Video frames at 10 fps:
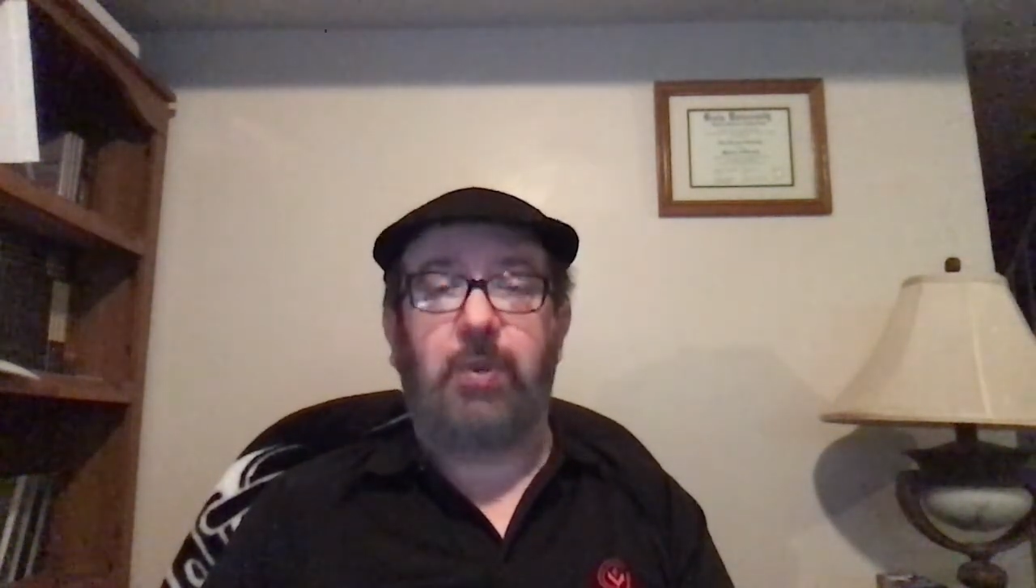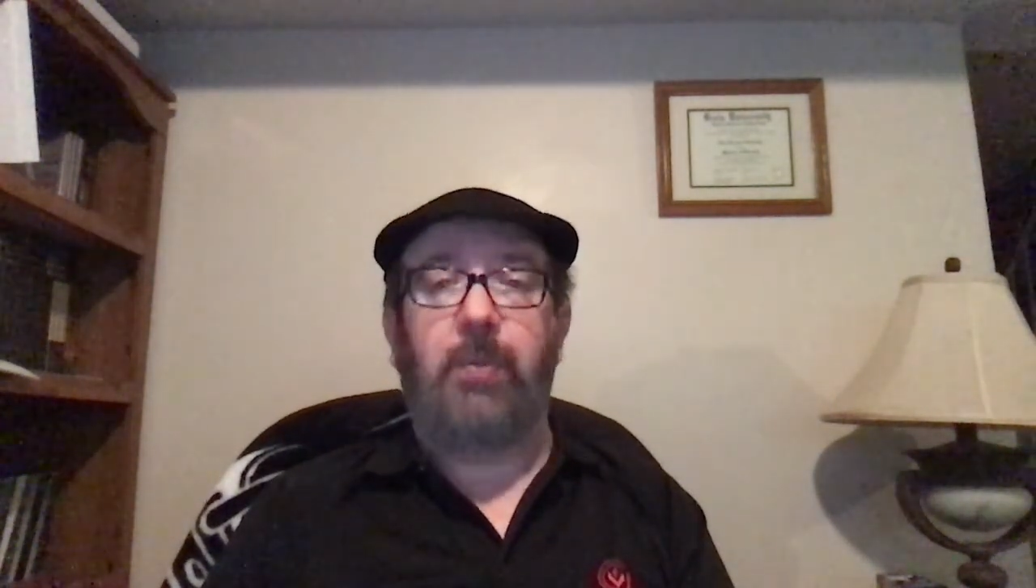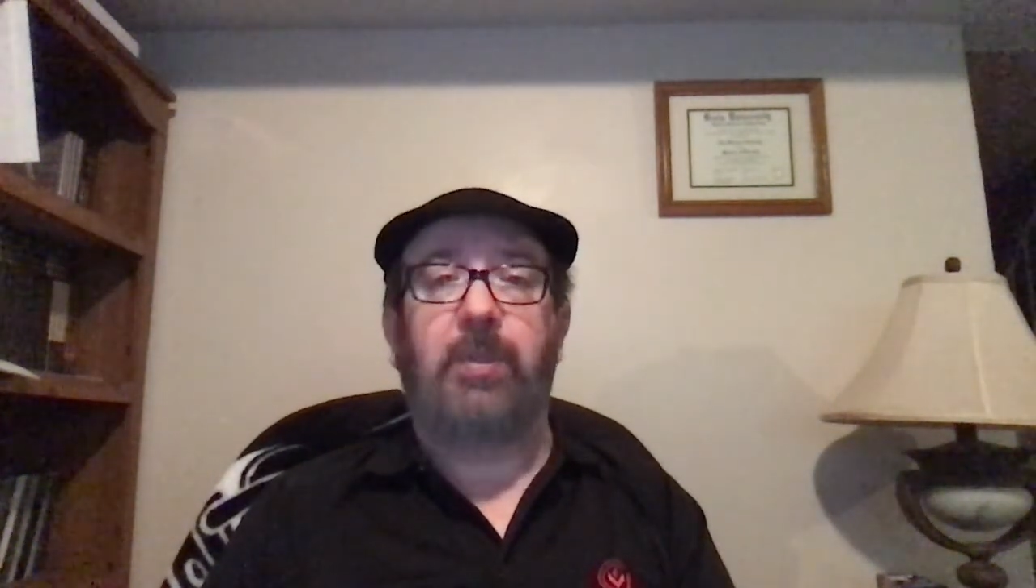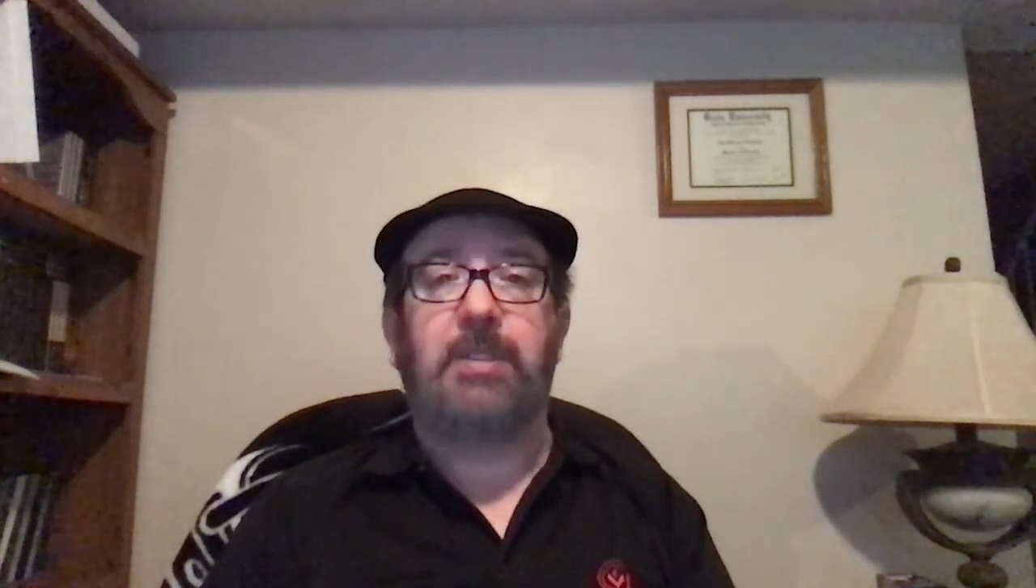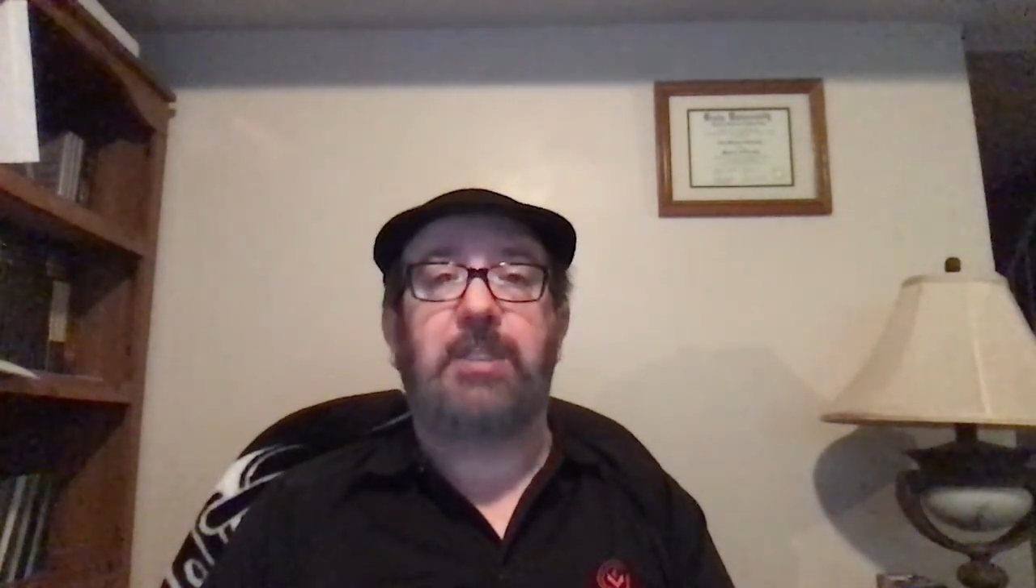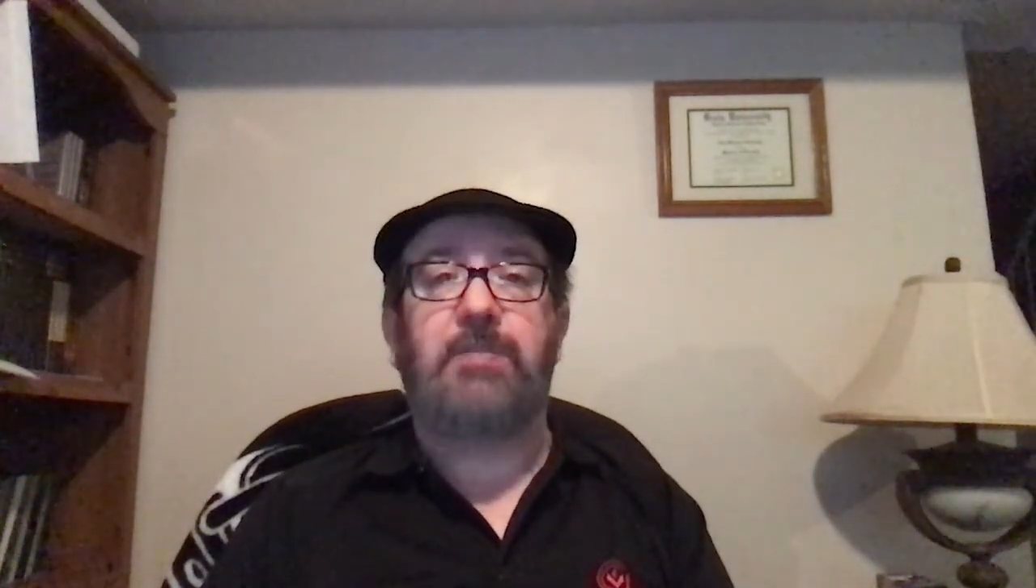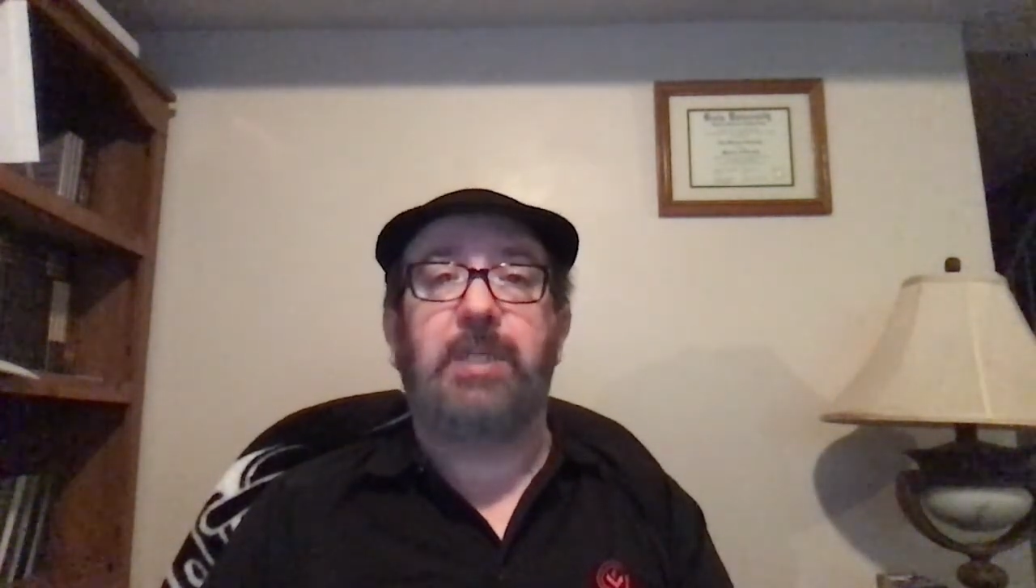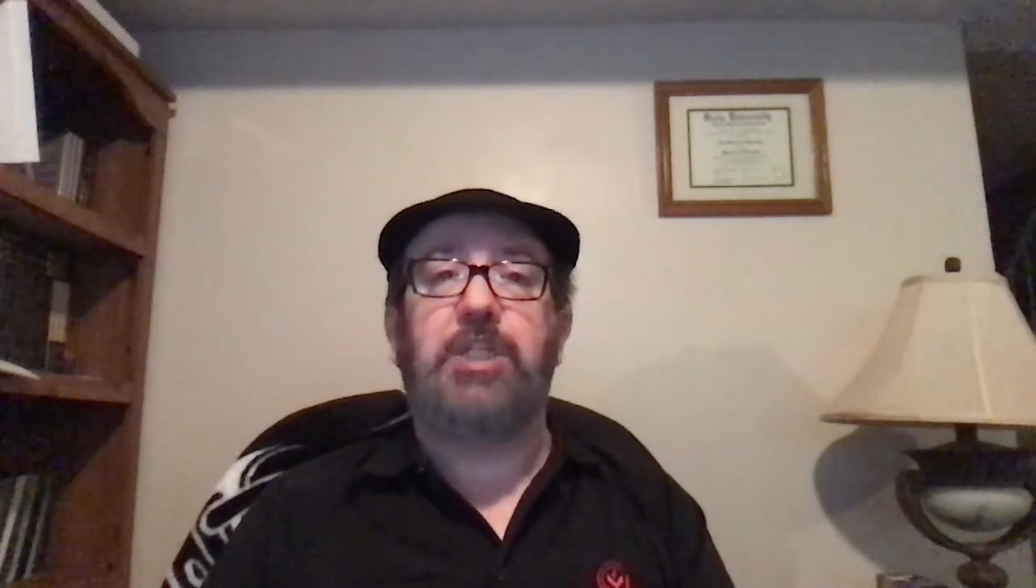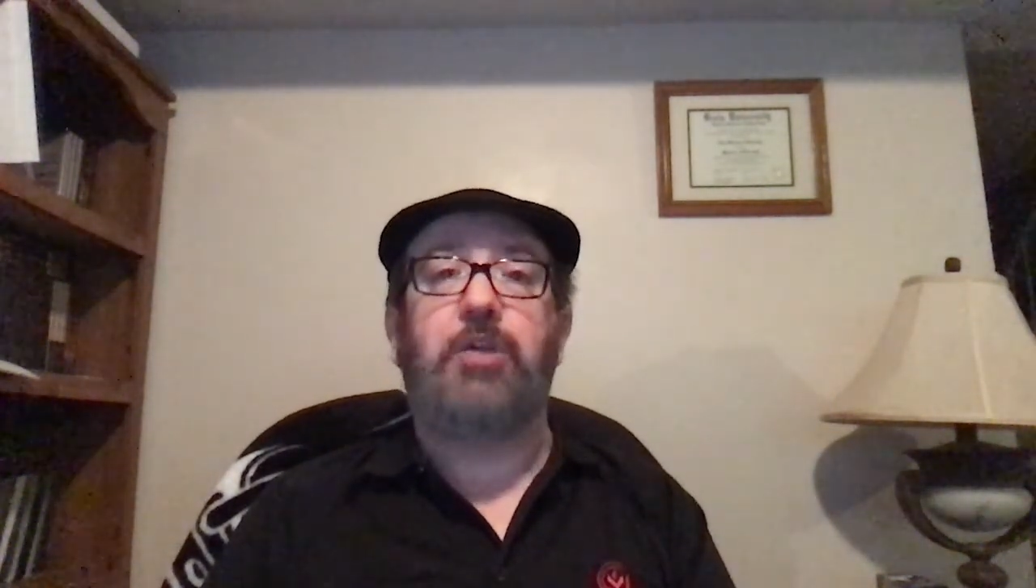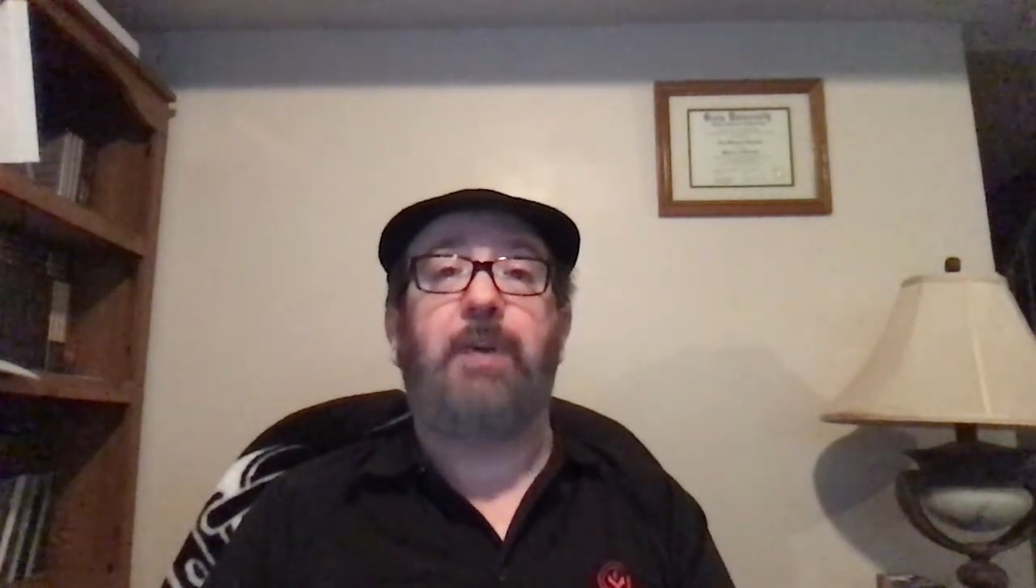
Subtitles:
we will dismiss you